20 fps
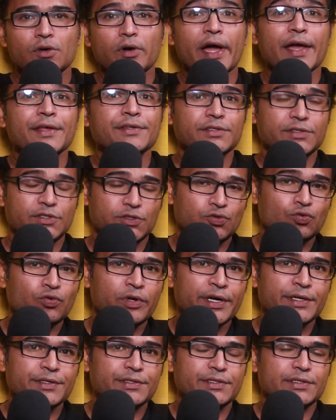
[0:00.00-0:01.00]
So as
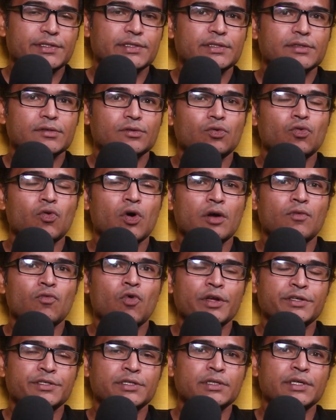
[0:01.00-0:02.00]
students who are
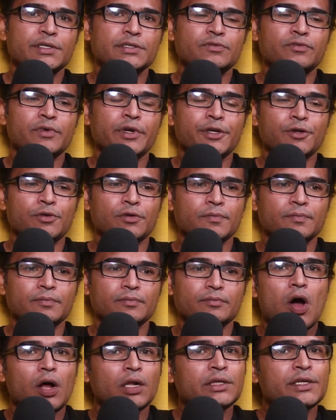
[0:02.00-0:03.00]
watching this video,
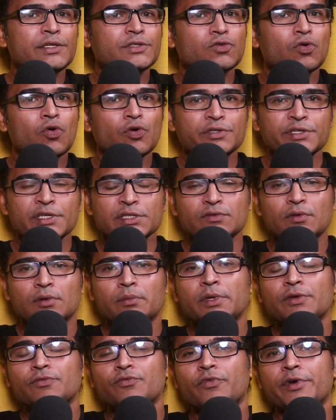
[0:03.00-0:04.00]
all these courses
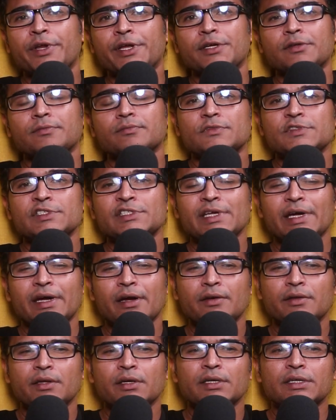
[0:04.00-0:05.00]
will be free.
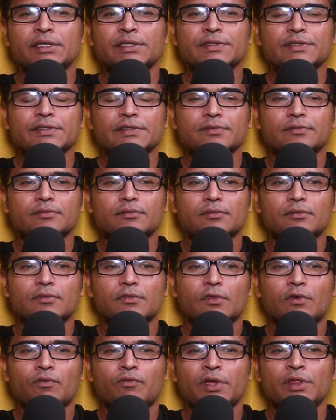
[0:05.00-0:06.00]
Second thing is,
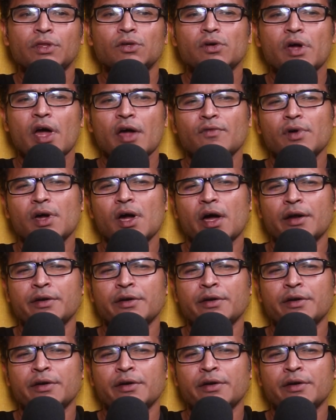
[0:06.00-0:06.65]
when you have a